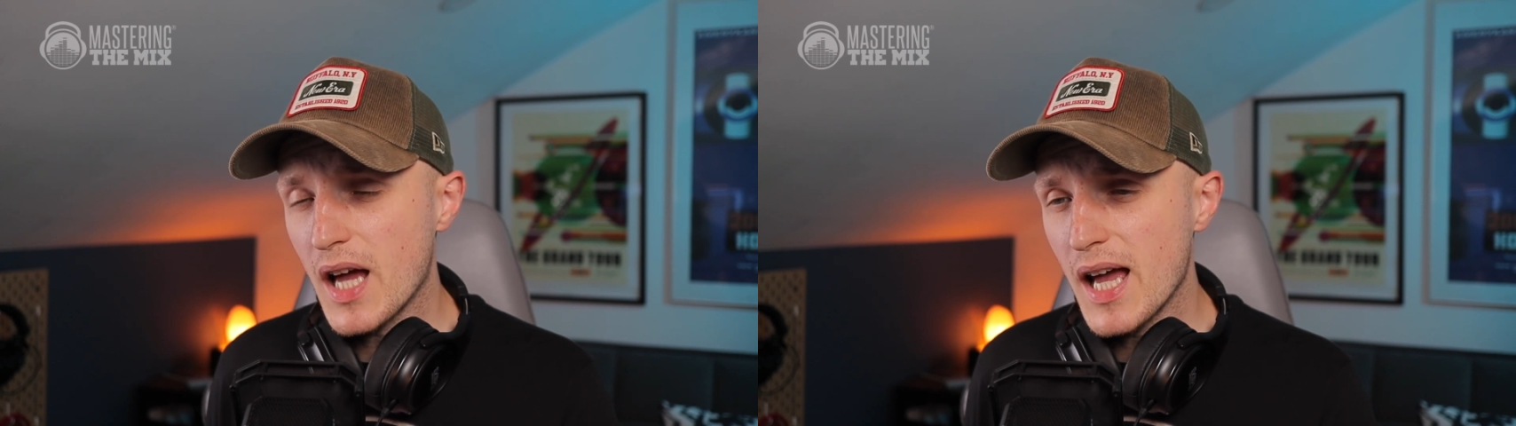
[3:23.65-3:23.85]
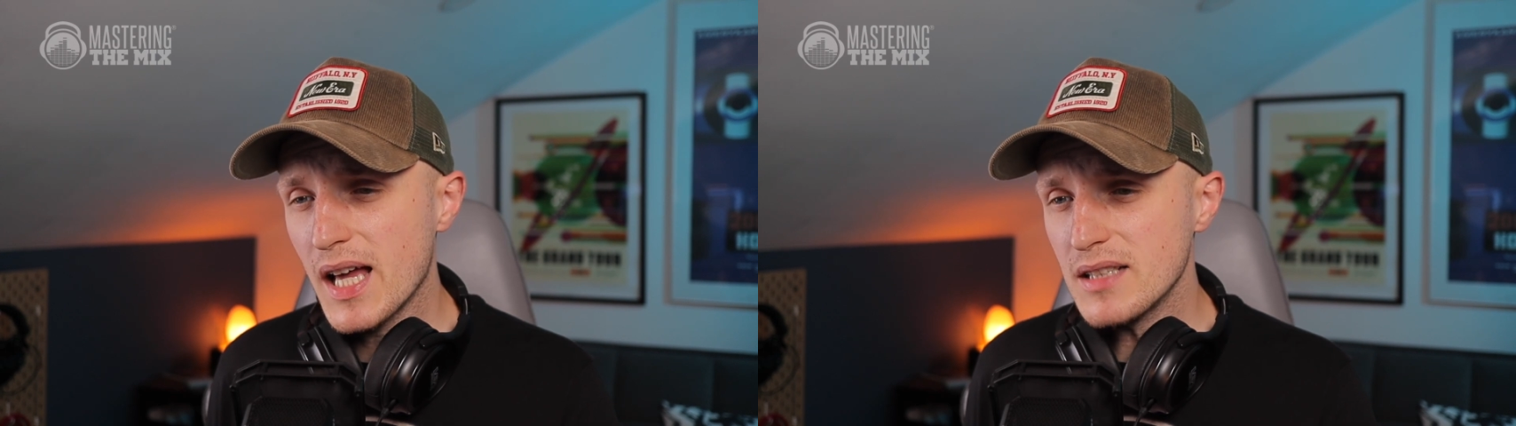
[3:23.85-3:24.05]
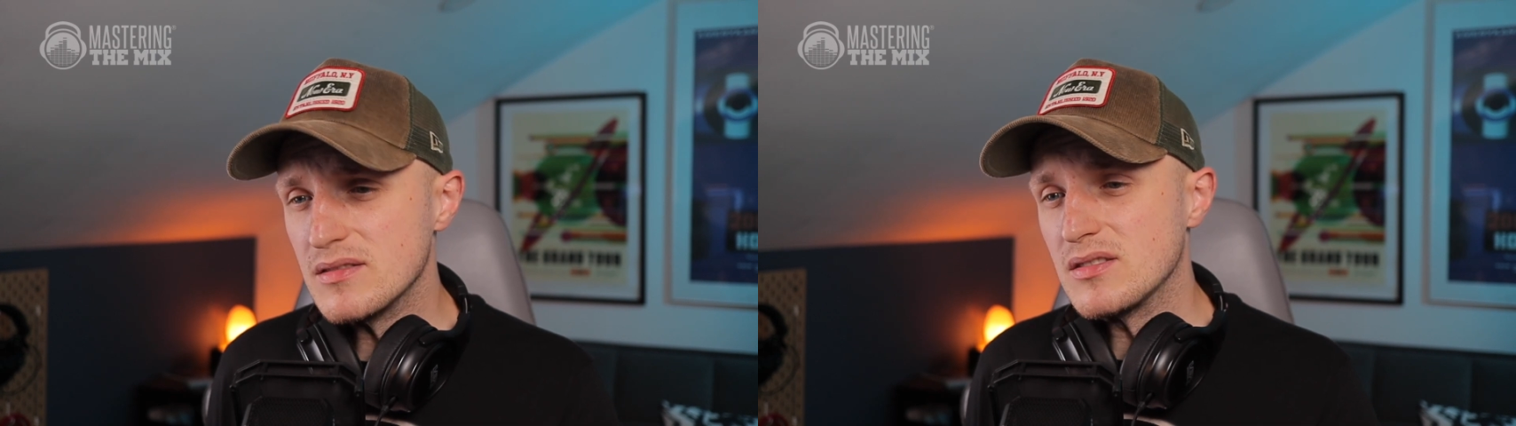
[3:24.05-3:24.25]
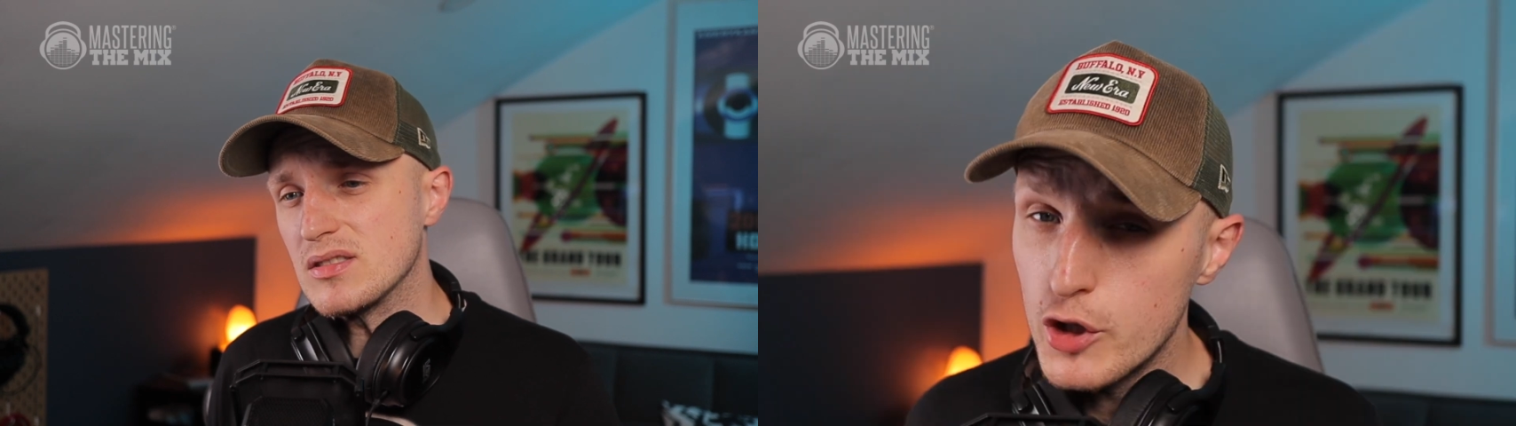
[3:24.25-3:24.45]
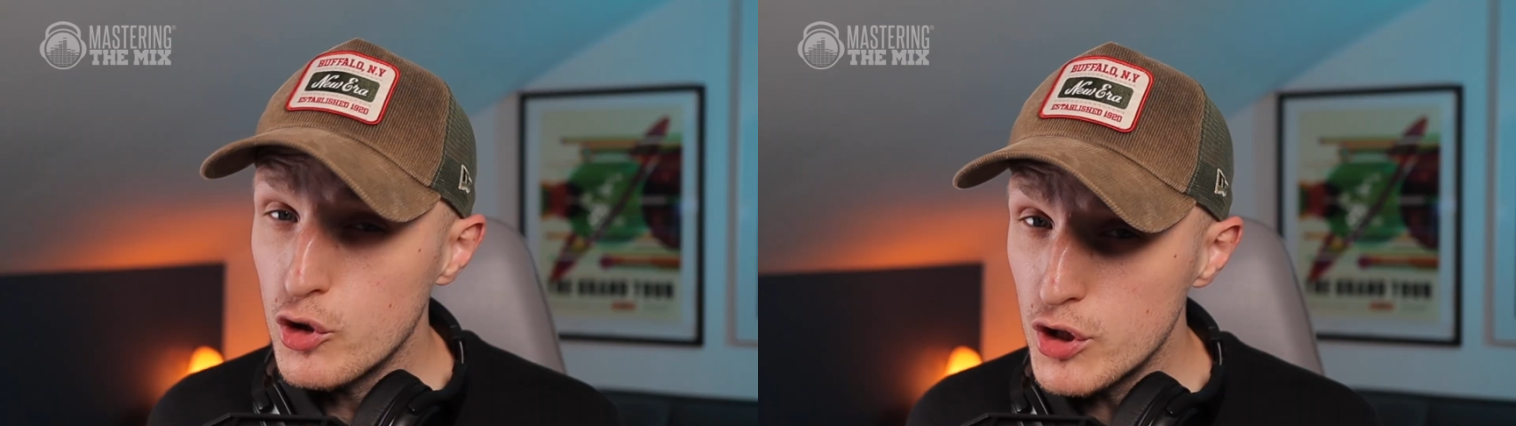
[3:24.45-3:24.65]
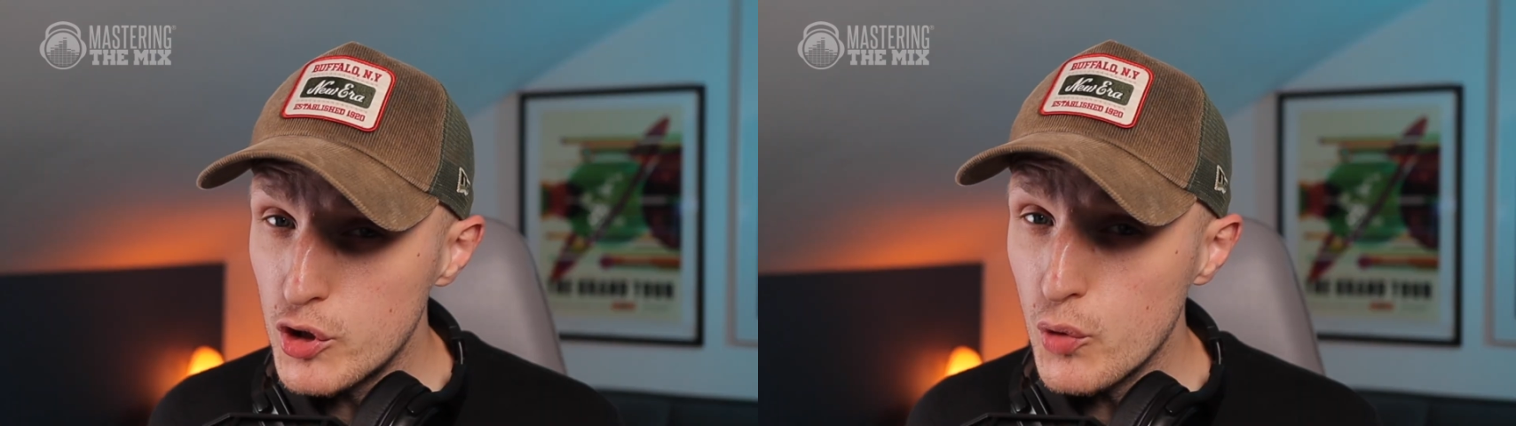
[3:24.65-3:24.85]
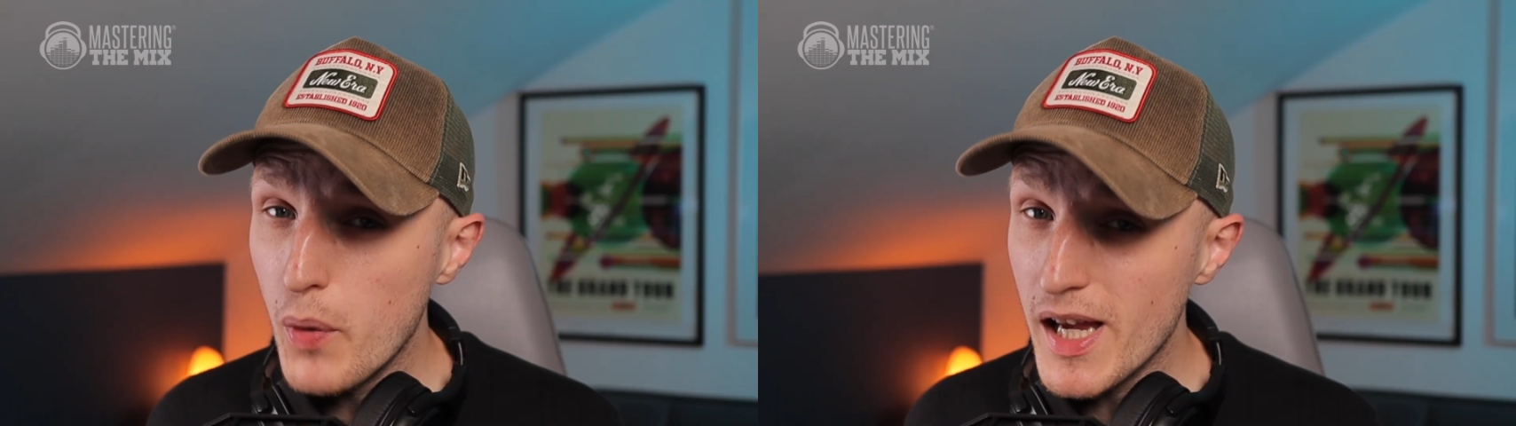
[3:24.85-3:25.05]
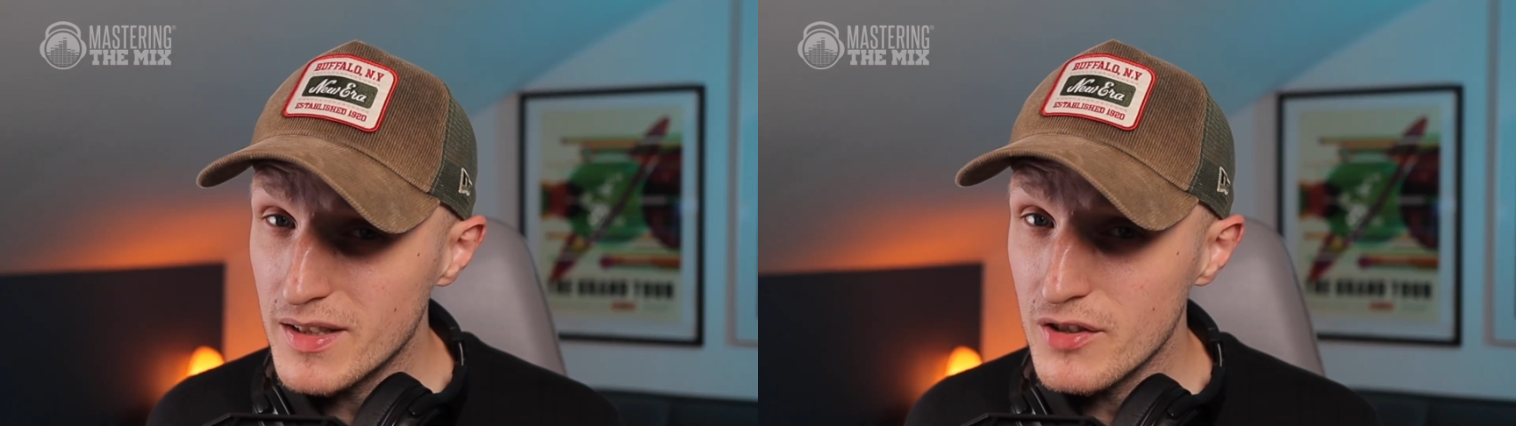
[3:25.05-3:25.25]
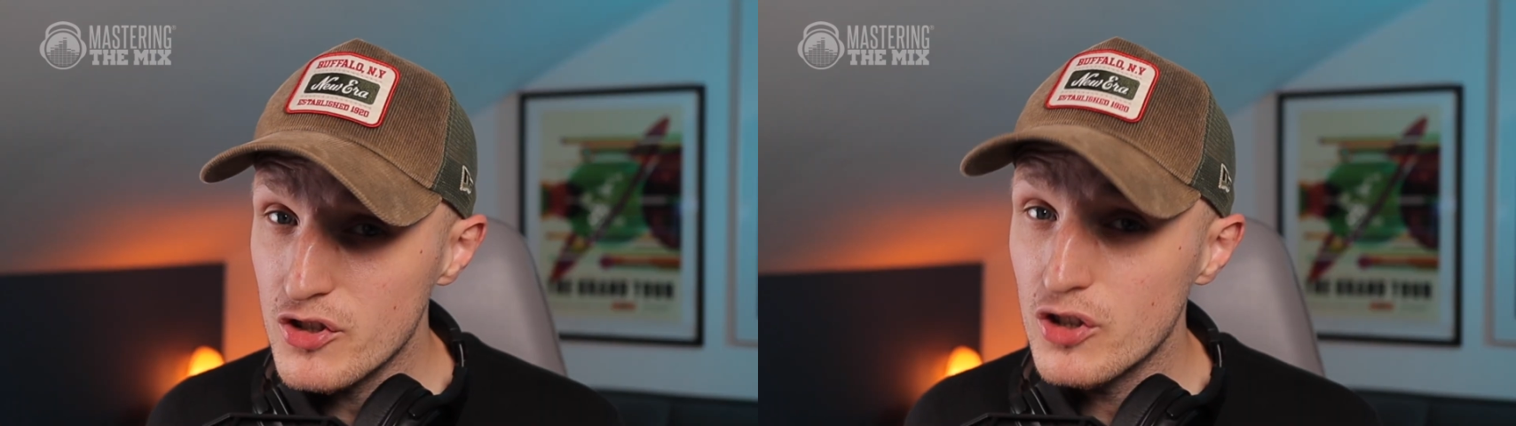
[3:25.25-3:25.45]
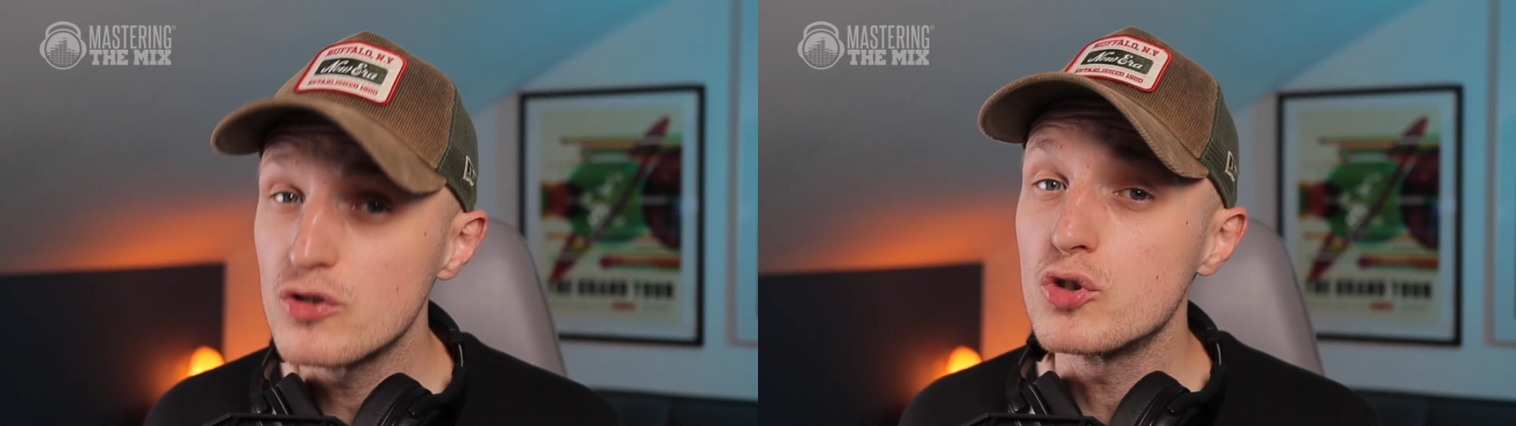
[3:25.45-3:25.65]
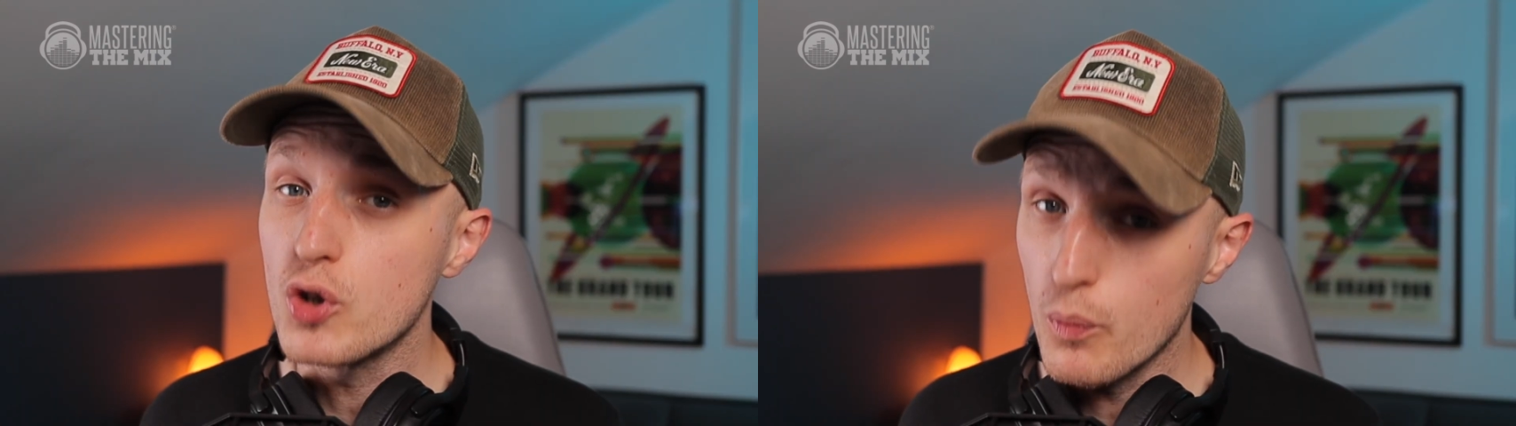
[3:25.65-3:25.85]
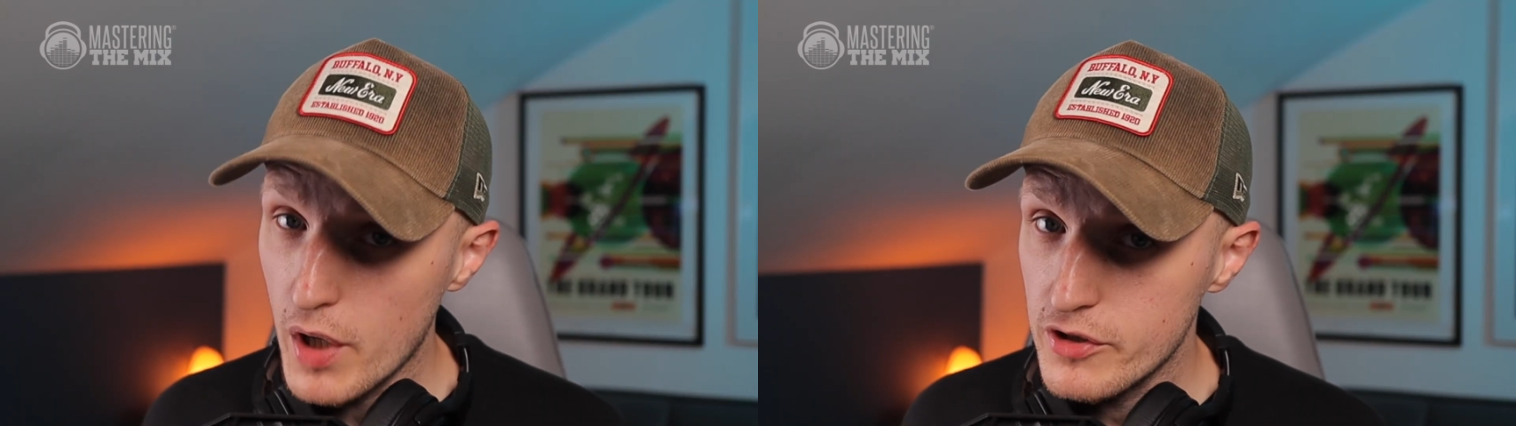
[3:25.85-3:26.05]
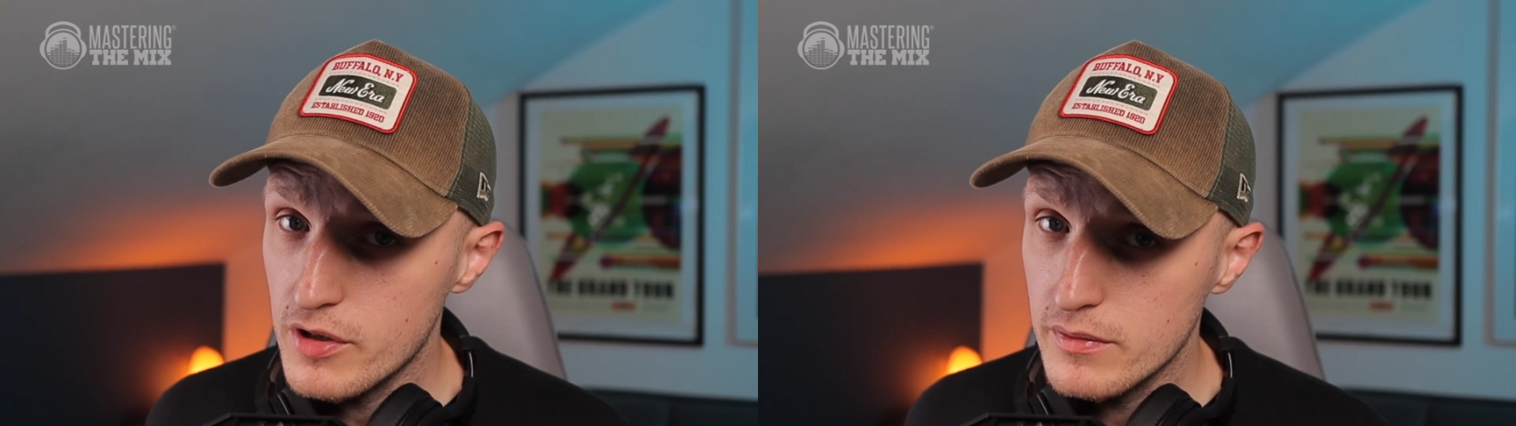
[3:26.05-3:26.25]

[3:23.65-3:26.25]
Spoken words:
and you need to pay attention to compression.